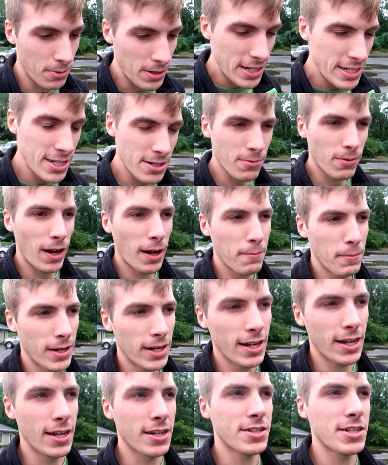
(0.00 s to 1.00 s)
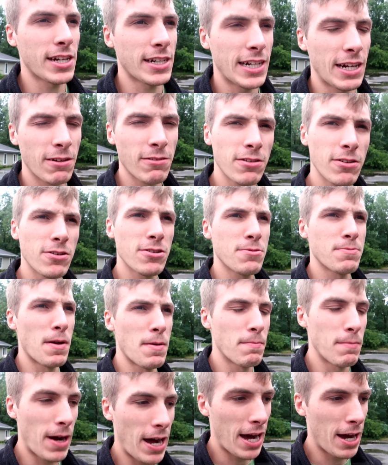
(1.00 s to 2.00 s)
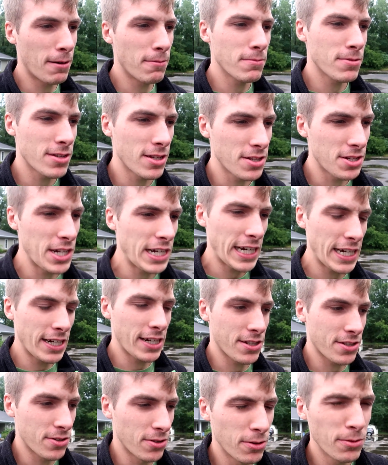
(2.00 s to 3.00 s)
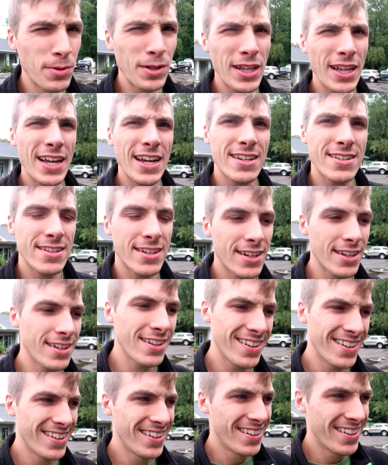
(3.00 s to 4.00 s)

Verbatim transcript: reason why I'm getting it checked out though is my mom said she got in a snowmobile accident